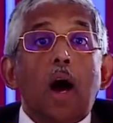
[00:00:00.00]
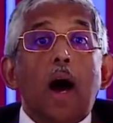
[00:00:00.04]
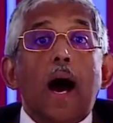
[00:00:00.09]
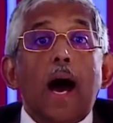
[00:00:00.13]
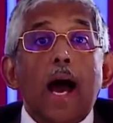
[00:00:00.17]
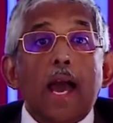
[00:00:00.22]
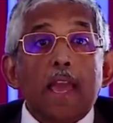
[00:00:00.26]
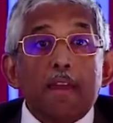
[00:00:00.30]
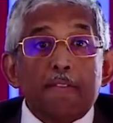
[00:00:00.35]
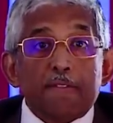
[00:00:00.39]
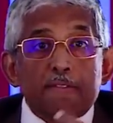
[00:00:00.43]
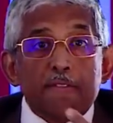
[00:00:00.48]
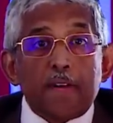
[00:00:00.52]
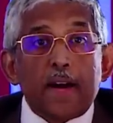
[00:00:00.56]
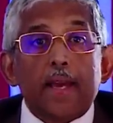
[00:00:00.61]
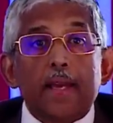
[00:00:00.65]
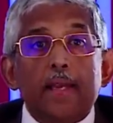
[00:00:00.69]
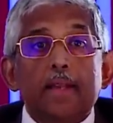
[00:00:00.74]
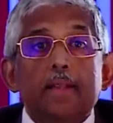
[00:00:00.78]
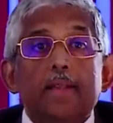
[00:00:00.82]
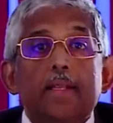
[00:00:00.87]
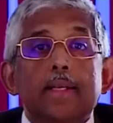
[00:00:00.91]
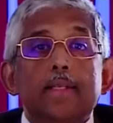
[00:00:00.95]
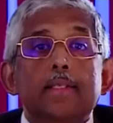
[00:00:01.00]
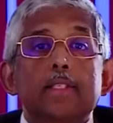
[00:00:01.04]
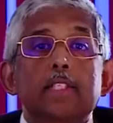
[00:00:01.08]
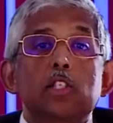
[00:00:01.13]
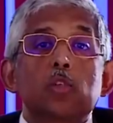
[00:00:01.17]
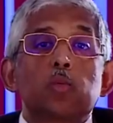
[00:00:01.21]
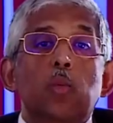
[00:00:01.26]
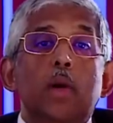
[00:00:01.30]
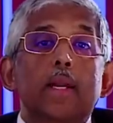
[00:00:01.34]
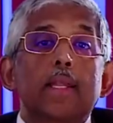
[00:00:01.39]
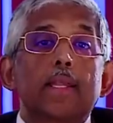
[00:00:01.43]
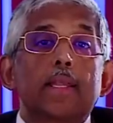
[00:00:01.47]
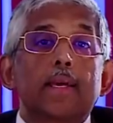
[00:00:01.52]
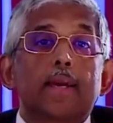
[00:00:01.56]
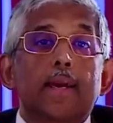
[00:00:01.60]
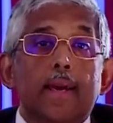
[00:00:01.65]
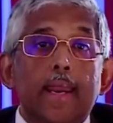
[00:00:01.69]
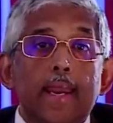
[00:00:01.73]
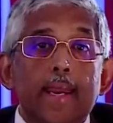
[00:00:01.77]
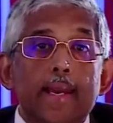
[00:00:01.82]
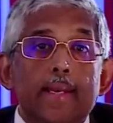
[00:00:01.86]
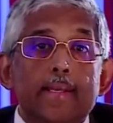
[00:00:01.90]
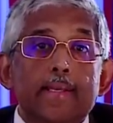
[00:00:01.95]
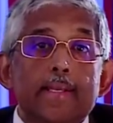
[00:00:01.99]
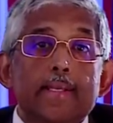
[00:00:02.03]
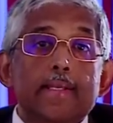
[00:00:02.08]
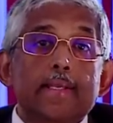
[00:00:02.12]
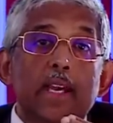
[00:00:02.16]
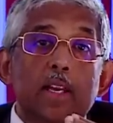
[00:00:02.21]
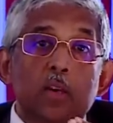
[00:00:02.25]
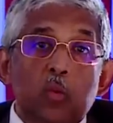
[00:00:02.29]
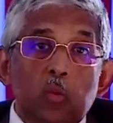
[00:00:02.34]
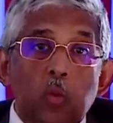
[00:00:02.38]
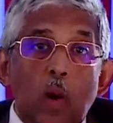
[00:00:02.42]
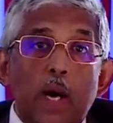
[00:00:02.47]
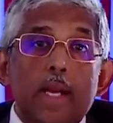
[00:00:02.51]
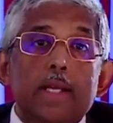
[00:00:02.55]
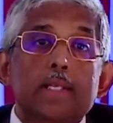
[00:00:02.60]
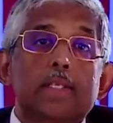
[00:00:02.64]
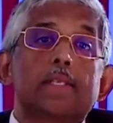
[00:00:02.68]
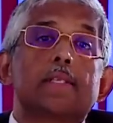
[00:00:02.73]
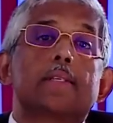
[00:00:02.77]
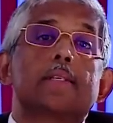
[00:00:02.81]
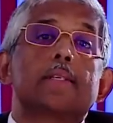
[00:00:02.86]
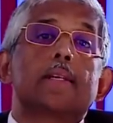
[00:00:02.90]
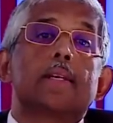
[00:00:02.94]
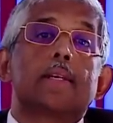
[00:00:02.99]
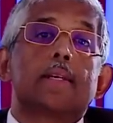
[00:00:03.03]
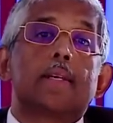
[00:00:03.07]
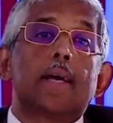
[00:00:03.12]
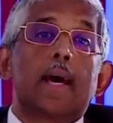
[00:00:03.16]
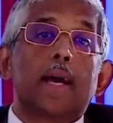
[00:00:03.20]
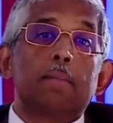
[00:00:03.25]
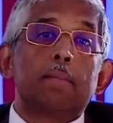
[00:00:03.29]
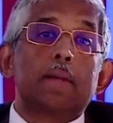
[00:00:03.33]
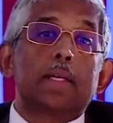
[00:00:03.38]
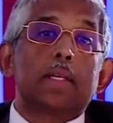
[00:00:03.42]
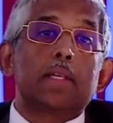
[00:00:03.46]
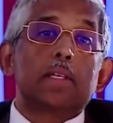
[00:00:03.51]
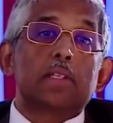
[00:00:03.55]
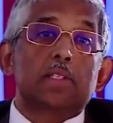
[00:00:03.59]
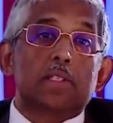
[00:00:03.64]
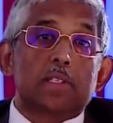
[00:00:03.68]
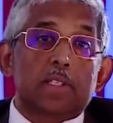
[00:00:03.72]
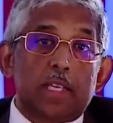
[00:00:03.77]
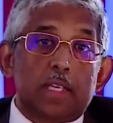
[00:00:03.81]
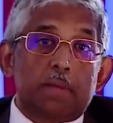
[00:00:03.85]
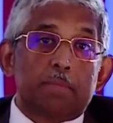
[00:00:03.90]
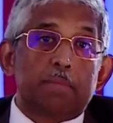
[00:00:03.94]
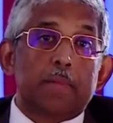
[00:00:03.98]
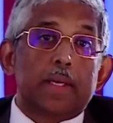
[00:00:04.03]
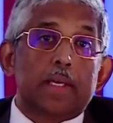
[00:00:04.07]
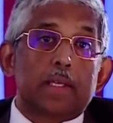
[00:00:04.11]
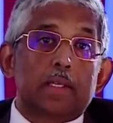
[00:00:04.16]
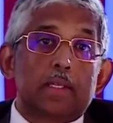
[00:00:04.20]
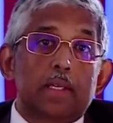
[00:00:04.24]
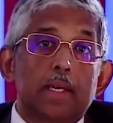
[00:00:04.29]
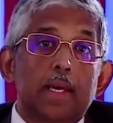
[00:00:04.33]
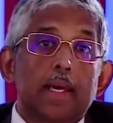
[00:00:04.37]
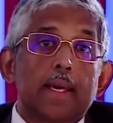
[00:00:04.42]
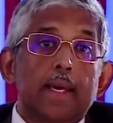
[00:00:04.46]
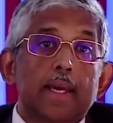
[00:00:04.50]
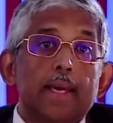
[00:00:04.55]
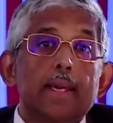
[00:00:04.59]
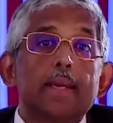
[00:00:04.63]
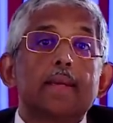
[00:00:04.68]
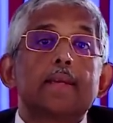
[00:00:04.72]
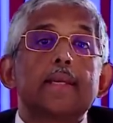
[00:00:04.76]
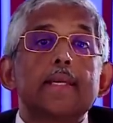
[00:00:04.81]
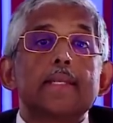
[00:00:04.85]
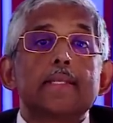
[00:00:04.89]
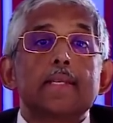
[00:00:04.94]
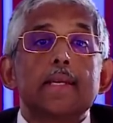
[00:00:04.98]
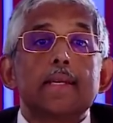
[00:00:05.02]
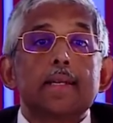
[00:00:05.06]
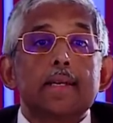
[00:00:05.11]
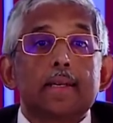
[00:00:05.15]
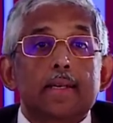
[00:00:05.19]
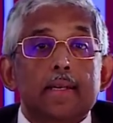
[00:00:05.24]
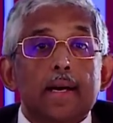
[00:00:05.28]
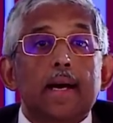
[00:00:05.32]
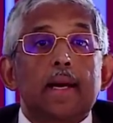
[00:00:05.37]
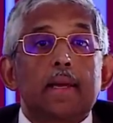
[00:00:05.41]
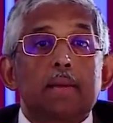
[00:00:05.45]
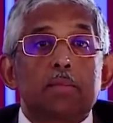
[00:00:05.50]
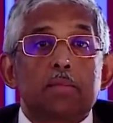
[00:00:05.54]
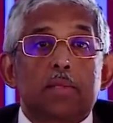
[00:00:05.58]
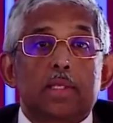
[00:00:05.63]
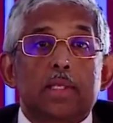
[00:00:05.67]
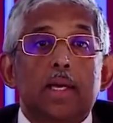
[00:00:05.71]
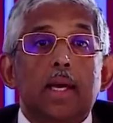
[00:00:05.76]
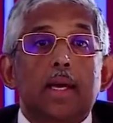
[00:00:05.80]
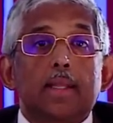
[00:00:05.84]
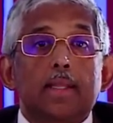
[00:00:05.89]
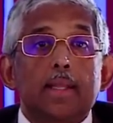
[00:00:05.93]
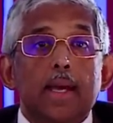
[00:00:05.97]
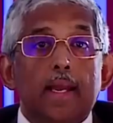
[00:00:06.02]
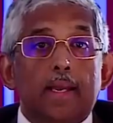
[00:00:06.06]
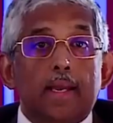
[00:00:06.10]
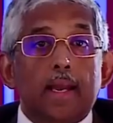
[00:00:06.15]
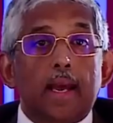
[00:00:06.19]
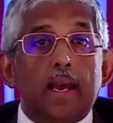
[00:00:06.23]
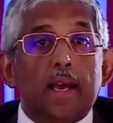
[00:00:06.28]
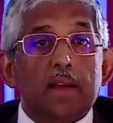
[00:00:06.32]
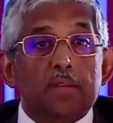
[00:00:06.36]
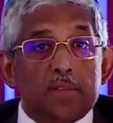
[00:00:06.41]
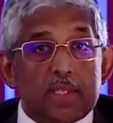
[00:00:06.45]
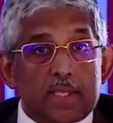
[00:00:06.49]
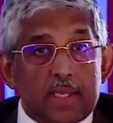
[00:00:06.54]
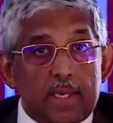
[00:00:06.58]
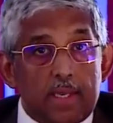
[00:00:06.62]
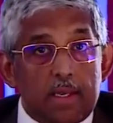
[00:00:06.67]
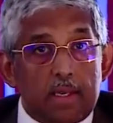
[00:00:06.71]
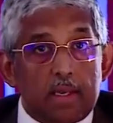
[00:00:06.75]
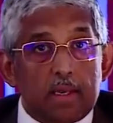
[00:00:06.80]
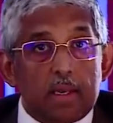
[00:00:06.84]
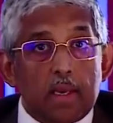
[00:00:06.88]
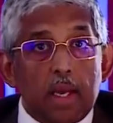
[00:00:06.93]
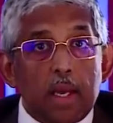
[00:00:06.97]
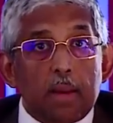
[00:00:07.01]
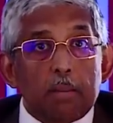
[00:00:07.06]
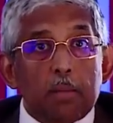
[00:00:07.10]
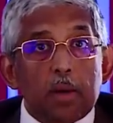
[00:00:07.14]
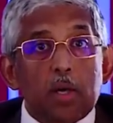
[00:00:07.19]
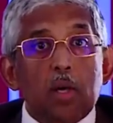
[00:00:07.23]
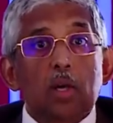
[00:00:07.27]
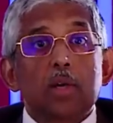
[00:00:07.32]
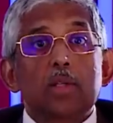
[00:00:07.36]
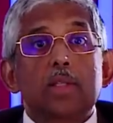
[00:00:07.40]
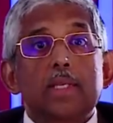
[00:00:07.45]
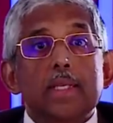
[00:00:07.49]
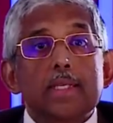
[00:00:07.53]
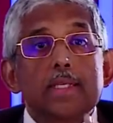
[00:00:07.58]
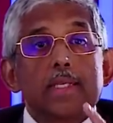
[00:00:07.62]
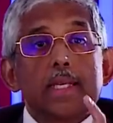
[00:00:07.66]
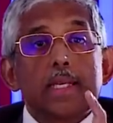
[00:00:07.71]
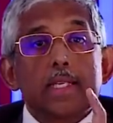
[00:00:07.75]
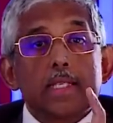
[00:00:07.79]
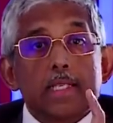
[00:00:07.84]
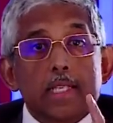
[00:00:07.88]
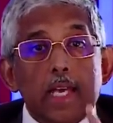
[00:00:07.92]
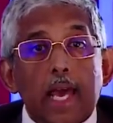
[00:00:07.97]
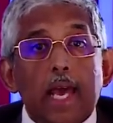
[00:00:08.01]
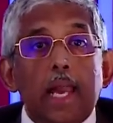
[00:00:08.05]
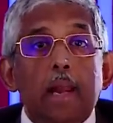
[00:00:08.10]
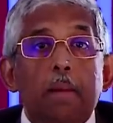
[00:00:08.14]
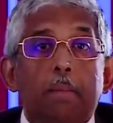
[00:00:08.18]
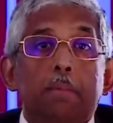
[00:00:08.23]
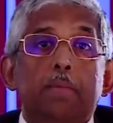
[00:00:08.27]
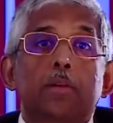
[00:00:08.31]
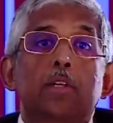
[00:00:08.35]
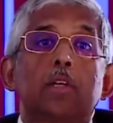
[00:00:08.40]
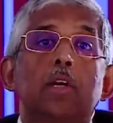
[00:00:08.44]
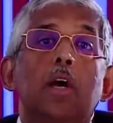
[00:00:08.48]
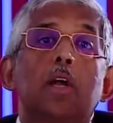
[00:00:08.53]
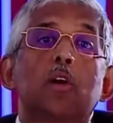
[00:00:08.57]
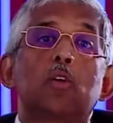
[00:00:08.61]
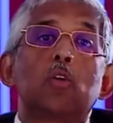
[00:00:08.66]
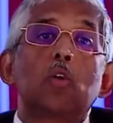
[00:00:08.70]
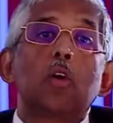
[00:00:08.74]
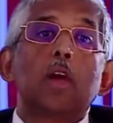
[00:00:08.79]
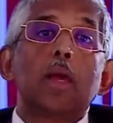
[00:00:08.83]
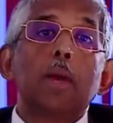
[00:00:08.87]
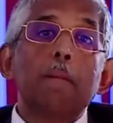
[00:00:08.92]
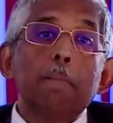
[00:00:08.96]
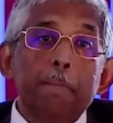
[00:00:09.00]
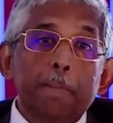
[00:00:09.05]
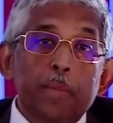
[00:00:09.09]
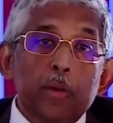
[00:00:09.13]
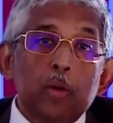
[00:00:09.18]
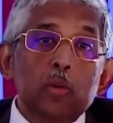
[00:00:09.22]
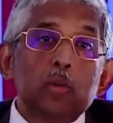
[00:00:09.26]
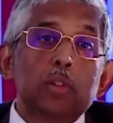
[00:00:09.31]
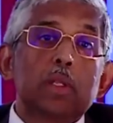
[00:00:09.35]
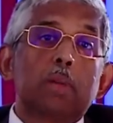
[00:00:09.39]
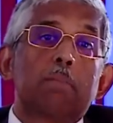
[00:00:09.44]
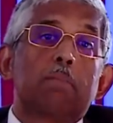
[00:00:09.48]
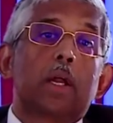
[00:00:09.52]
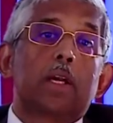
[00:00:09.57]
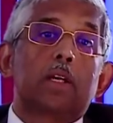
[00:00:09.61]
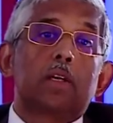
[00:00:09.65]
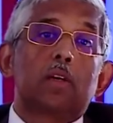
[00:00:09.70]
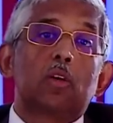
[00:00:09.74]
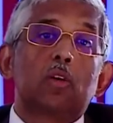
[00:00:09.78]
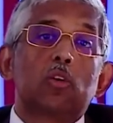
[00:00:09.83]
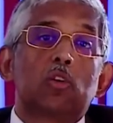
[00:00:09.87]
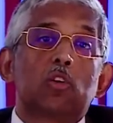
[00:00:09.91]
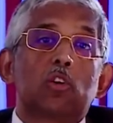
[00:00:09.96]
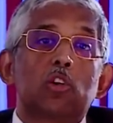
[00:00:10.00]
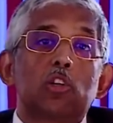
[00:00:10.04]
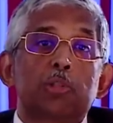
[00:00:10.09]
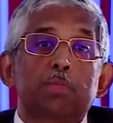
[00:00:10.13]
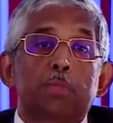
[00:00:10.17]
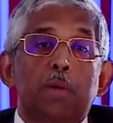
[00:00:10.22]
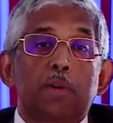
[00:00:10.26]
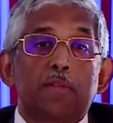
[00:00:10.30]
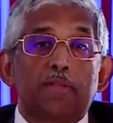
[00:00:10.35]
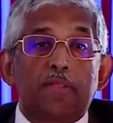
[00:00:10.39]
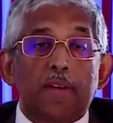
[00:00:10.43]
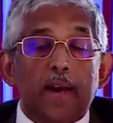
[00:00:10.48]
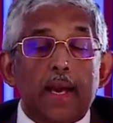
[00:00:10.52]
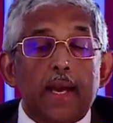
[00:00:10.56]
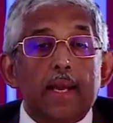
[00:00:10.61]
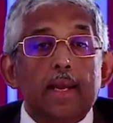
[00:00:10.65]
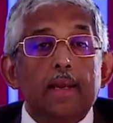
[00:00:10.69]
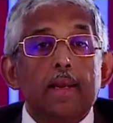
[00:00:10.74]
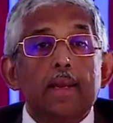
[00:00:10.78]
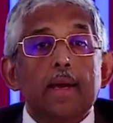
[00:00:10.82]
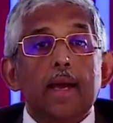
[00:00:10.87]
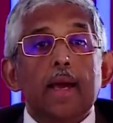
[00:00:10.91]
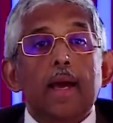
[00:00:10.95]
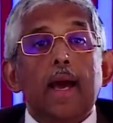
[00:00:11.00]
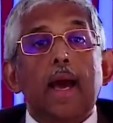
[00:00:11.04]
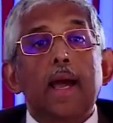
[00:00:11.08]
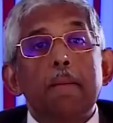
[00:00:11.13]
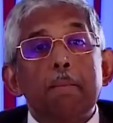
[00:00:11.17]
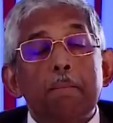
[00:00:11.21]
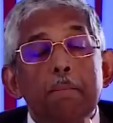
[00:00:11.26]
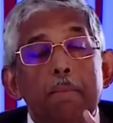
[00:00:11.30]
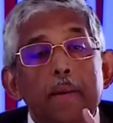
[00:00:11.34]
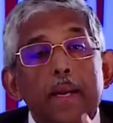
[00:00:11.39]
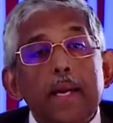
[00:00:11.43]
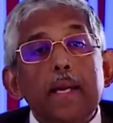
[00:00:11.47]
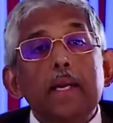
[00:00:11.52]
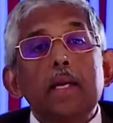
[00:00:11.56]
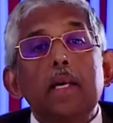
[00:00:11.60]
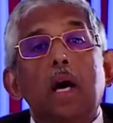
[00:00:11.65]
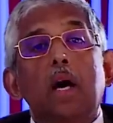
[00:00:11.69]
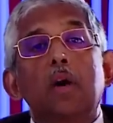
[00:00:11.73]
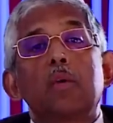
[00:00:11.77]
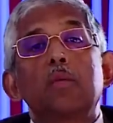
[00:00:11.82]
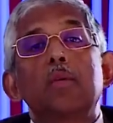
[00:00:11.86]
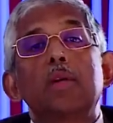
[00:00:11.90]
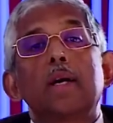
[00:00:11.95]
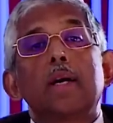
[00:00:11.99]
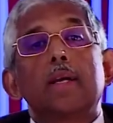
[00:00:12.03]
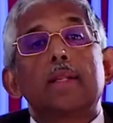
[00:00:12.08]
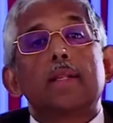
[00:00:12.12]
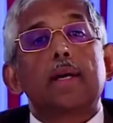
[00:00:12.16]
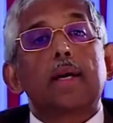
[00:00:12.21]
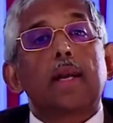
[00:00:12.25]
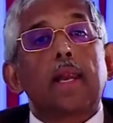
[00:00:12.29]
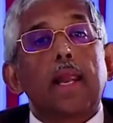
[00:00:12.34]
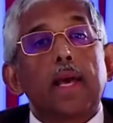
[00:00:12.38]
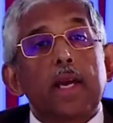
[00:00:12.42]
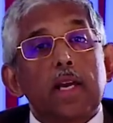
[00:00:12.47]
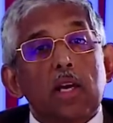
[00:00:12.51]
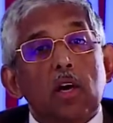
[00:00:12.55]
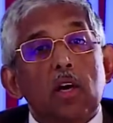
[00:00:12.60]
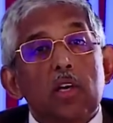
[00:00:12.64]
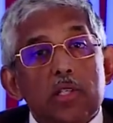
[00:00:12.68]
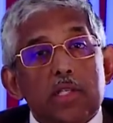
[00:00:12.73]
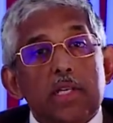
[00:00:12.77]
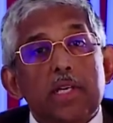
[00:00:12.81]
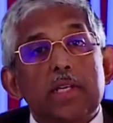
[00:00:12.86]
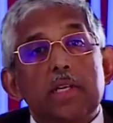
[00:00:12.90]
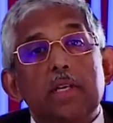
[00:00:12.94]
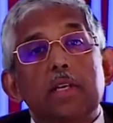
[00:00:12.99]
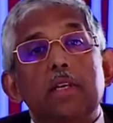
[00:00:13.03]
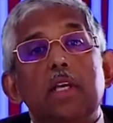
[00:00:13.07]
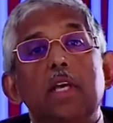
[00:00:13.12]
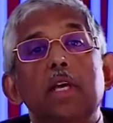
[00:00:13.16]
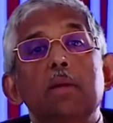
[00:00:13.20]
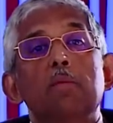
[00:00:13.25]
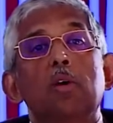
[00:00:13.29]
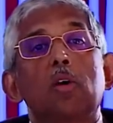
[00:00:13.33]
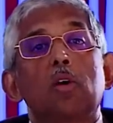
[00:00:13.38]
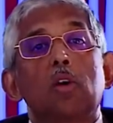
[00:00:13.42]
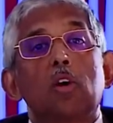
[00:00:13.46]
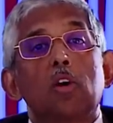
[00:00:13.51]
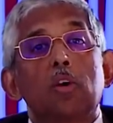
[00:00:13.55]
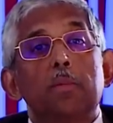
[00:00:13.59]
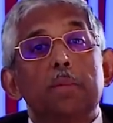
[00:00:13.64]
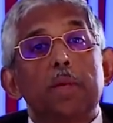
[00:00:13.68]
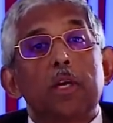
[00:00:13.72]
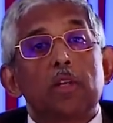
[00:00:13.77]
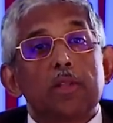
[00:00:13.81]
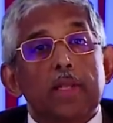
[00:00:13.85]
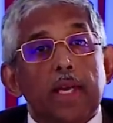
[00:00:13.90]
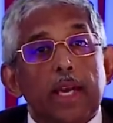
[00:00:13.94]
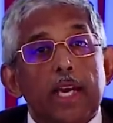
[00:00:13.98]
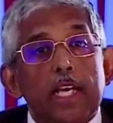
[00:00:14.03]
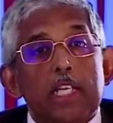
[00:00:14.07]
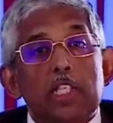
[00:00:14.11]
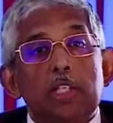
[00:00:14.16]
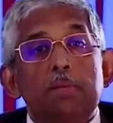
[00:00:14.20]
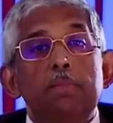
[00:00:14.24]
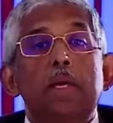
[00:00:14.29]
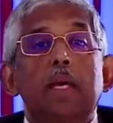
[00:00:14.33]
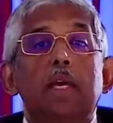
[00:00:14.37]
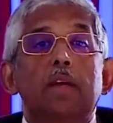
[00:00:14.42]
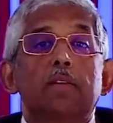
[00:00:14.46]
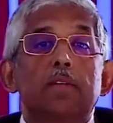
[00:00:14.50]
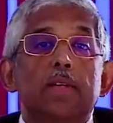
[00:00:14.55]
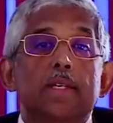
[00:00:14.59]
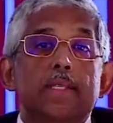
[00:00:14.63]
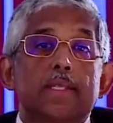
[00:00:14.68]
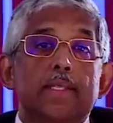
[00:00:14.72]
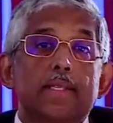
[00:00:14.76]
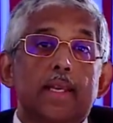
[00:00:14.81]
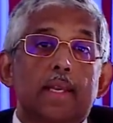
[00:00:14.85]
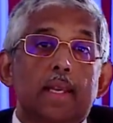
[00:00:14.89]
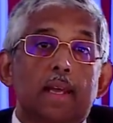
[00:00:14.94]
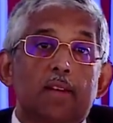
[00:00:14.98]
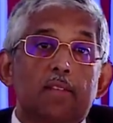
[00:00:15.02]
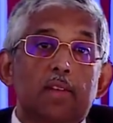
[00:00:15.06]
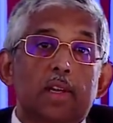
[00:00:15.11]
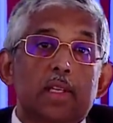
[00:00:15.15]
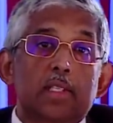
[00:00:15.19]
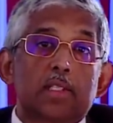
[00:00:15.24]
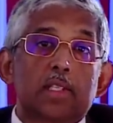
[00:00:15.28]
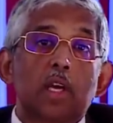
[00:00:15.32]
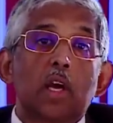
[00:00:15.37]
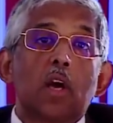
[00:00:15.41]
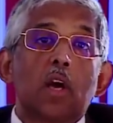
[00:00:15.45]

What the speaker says: I find that this is one of the greatest advances in diabetes treatment in recent times that I have seen, because this has helped to improve the blood glucose profile and bring down the glycosylated hemoglobin, or the HbA1c levels,